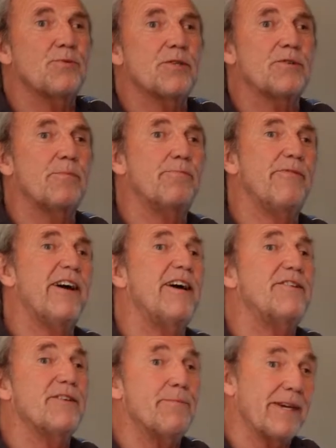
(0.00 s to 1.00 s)
was a
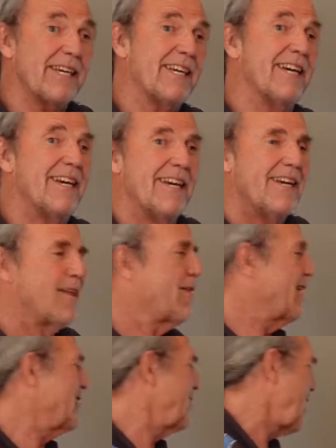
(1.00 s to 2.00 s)
very big thing that